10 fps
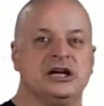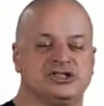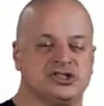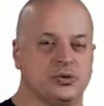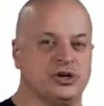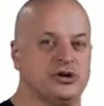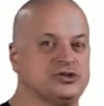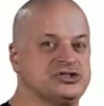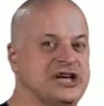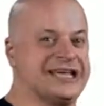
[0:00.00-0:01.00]
So when you
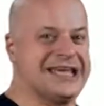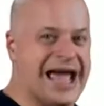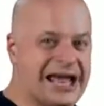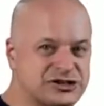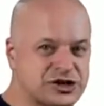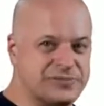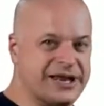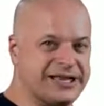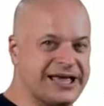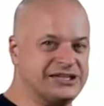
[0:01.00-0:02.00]
use psychiatric
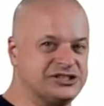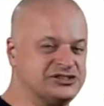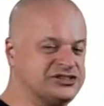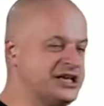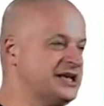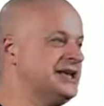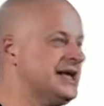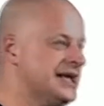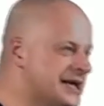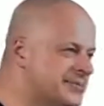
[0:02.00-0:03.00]
medications, they
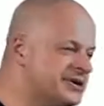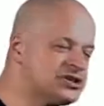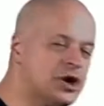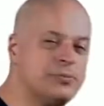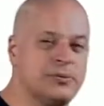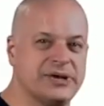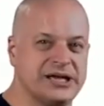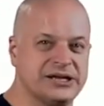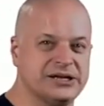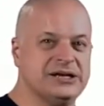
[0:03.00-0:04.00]
inhibit
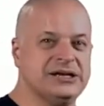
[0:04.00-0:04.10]
dopamine